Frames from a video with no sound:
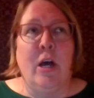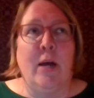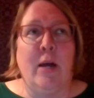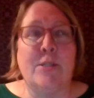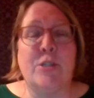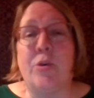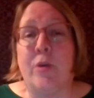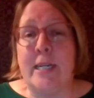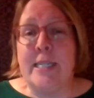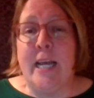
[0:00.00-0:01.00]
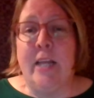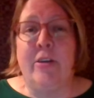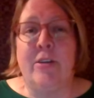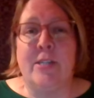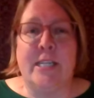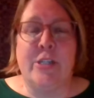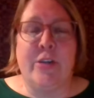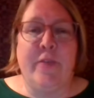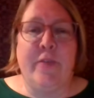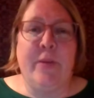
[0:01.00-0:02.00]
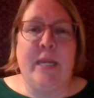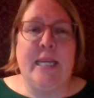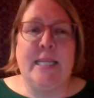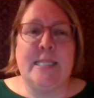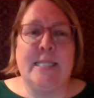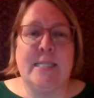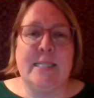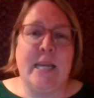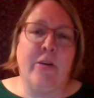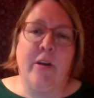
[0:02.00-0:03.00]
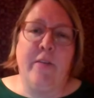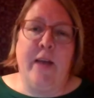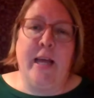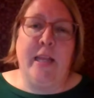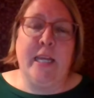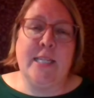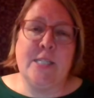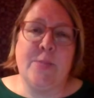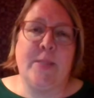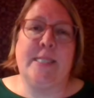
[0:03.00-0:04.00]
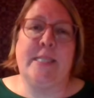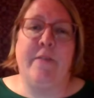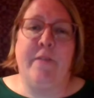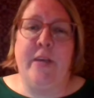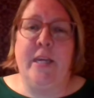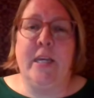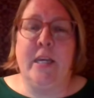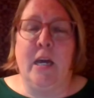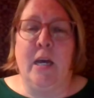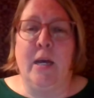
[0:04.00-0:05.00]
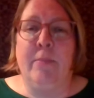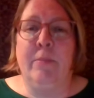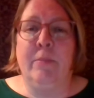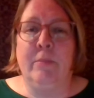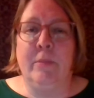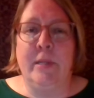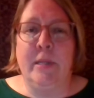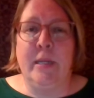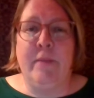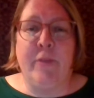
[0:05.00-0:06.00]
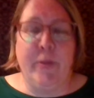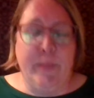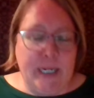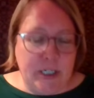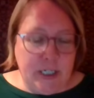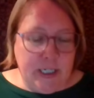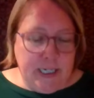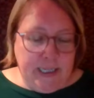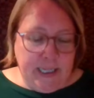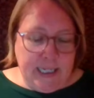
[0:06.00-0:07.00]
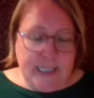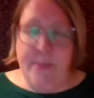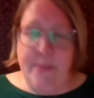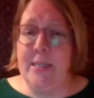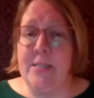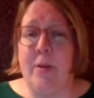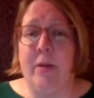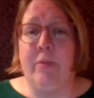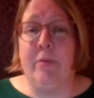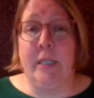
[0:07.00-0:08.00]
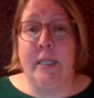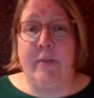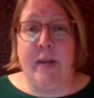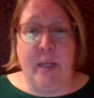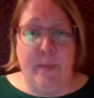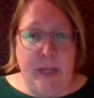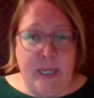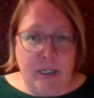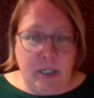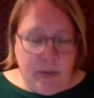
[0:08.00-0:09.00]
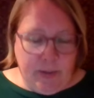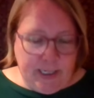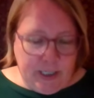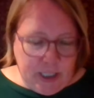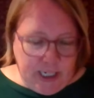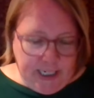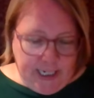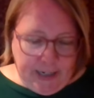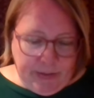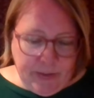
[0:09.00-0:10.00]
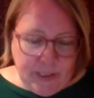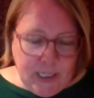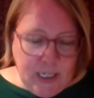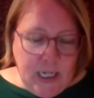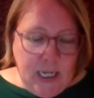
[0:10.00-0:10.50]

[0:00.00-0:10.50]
uh, storytellers, interviewees, St. Croix Valley specific um, information in the exhibit. And so I really recommend going to check it out.